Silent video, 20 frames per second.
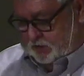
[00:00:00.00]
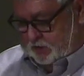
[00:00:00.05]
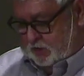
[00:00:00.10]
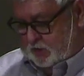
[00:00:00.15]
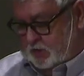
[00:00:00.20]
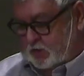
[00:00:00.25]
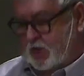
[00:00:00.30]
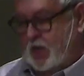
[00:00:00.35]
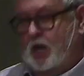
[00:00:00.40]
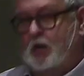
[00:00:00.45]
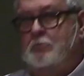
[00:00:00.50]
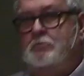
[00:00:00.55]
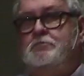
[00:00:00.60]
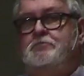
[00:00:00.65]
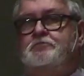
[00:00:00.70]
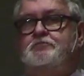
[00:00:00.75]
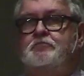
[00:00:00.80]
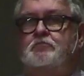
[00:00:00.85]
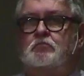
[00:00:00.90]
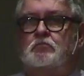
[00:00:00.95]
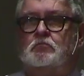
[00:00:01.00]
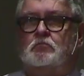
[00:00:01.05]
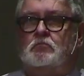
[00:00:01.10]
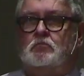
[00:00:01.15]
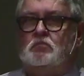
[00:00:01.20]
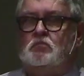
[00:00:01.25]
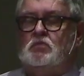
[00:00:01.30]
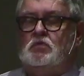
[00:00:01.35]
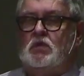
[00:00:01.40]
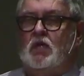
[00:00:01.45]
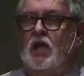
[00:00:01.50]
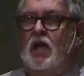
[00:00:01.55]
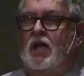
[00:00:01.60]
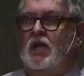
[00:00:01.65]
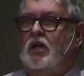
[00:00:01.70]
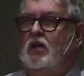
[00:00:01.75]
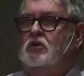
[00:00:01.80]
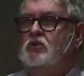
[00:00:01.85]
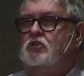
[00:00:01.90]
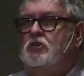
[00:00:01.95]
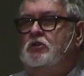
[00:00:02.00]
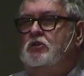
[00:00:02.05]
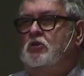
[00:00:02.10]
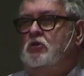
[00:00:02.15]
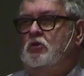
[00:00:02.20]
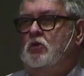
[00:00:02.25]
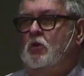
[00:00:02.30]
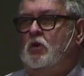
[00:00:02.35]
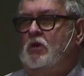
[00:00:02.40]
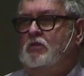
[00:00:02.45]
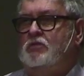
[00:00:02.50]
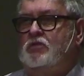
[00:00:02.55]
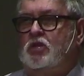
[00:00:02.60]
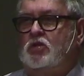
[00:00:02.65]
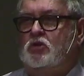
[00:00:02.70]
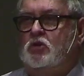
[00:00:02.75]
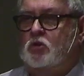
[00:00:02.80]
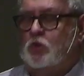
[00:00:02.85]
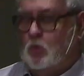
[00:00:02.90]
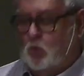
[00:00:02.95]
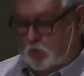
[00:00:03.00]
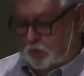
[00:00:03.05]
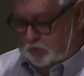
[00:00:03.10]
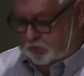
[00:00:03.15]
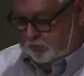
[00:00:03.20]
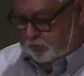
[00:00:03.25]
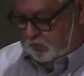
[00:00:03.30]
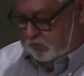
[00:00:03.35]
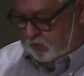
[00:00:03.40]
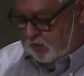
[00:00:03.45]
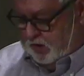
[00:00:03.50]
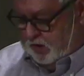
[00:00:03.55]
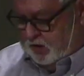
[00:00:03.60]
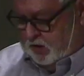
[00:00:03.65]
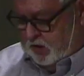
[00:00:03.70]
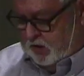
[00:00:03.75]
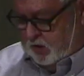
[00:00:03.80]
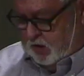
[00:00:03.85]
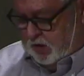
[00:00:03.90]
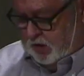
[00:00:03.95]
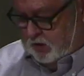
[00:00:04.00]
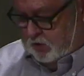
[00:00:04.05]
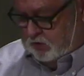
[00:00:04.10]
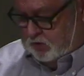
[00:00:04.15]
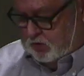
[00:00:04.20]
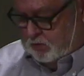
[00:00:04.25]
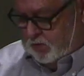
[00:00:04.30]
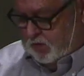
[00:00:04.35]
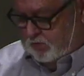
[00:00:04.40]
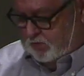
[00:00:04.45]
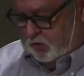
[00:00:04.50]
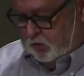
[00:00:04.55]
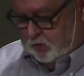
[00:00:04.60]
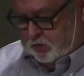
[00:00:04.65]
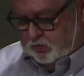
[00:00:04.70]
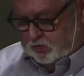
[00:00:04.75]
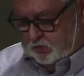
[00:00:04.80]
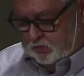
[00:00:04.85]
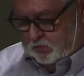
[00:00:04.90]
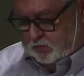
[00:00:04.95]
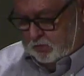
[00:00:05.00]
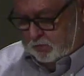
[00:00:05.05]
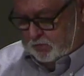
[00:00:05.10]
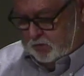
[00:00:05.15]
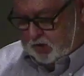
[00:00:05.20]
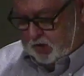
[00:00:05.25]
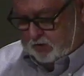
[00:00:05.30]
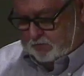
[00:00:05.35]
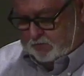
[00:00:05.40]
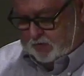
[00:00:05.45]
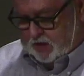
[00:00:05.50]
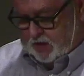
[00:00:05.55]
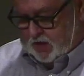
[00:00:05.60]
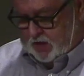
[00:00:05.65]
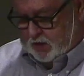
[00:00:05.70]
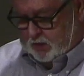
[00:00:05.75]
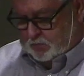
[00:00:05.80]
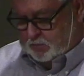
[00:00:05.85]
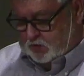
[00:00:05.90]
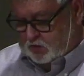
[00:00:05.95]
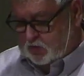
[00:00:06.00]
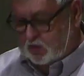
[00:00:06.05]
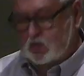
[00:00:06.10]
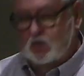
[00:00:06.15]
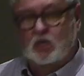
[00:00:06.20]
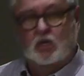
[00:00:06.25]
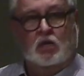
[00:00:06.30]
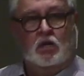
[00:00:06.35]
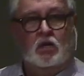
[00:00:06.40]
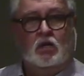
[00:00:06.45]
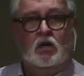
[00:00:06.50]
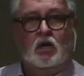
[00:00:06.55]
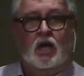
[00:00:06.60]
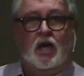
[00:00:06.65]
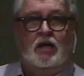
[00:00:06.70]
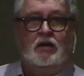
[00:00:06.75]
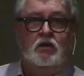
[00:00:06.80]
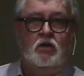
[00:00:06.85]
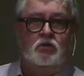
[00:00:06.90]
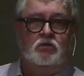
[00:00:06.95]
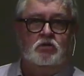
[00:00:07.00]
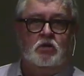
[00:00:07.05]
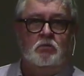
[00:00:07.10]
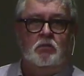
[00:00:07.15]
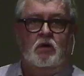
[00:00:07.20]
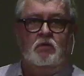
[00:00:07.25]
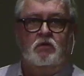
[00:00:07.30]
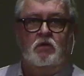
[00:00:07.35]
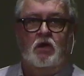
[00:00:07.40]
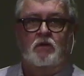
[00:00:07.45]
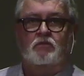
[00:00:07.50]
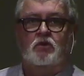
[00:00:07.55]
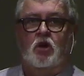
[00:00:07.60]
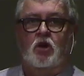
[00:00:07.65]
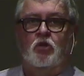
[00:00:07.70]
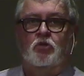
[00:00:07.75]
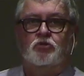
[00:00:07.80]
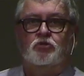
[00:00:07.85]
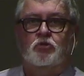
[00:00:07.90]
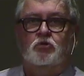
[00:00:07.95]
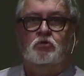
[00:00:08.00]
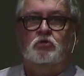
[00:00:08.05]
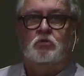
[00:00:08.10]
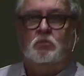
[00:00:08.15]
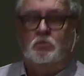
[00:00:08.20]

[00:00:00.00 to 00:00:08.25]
Now, I honestly don't know everything you're going through right now. I know some of you are going through some tough times. I know some of you have gone through some